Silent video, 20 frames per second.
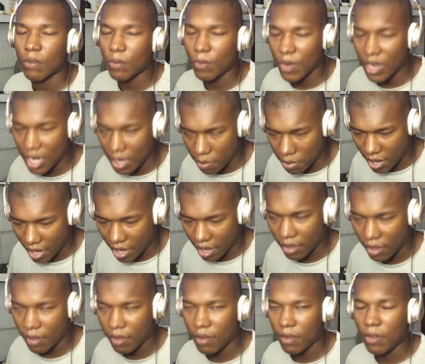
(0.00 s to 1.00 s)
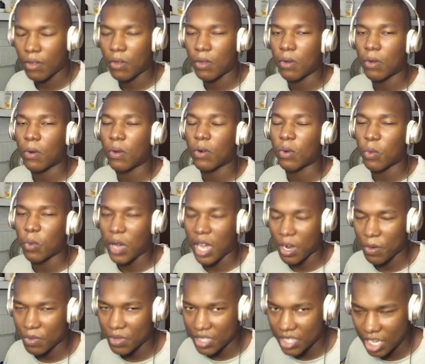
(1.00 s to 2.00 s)
the running back, or the
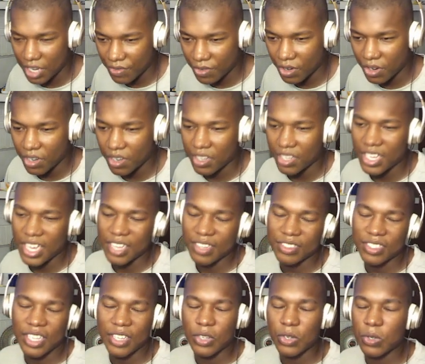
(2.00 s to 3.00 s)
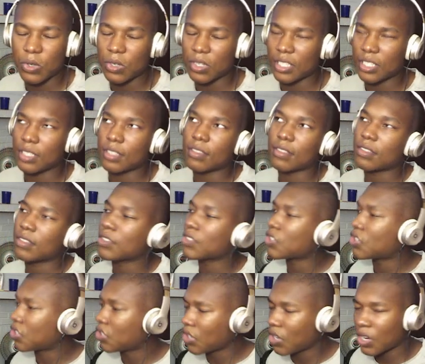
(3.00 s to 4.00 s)
wide receiver. Yes, they could.
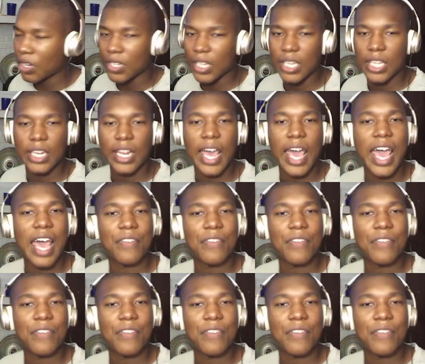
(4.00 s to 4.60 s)
Sure, they can